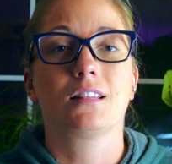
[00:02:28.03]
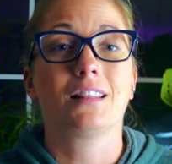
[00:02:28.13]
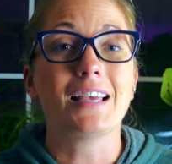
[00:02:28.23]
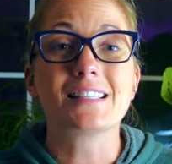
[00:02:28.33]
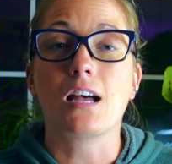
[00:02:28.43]
The
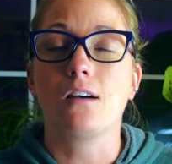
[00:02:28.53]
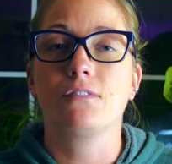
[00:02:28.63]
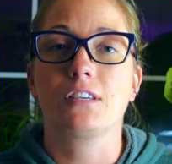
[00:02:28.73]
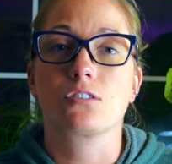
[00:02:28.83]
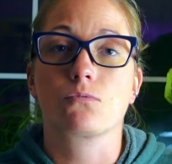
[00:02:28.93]
less
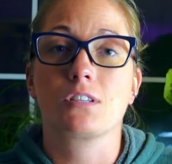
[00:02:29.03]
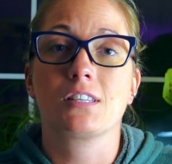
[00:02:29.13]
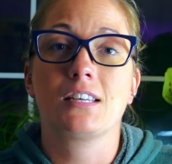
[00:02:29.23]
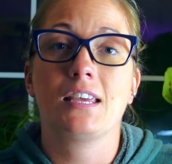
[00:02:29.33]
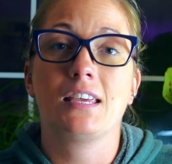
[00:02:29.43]
obvious
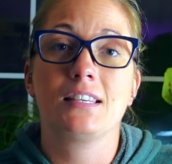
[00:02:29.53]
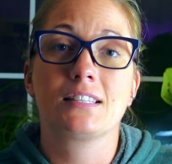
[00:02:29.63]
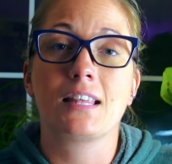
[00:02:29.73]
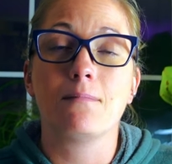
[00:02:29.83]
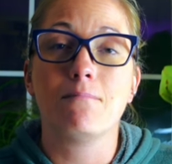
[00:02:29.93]
reason is
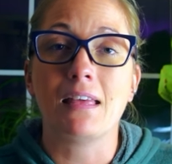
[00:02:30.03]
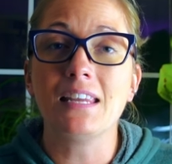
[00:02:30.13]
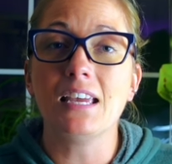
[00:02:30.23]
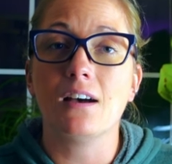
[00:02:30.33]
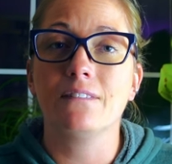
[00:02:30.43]
that
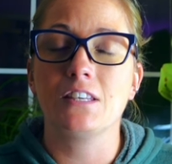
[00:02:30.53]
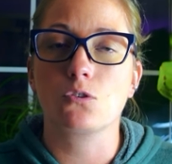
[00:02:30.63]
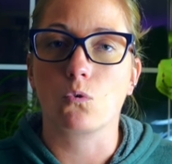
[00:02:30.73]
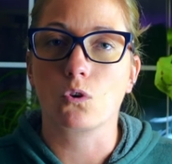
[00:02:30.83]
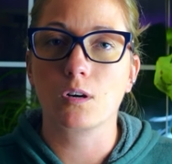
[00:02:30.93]
many of these
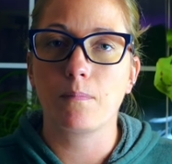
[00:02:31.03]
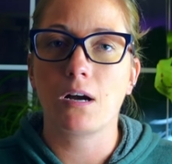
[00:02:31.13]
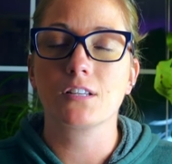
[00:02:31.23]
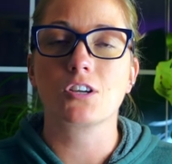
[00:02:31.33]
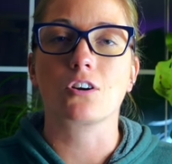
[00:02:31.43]

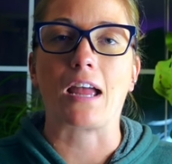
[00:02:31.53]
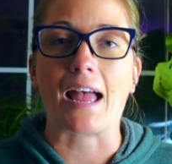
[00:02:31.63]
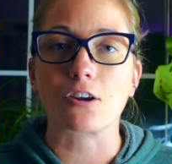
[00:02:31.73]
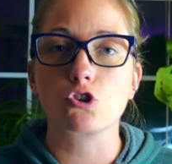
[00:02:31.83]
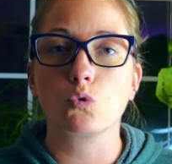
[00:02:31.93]
orcapods are
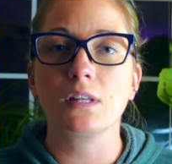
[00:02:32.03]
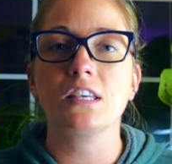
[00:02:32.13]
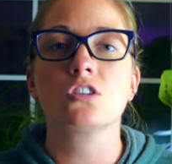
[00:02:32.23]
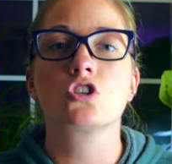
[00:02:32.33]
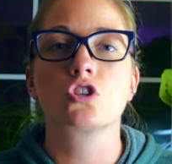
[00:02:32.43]
actually
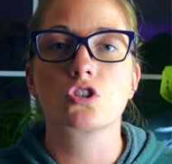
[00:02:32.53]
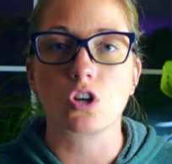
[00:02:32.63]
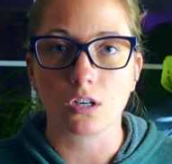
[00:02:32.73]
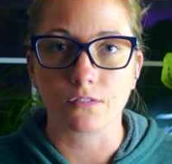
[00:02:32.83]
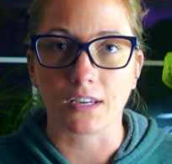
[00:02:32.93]

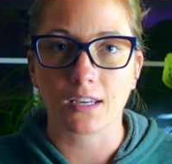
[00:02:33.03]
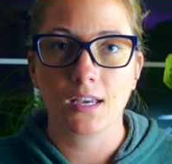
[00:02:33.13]
starving.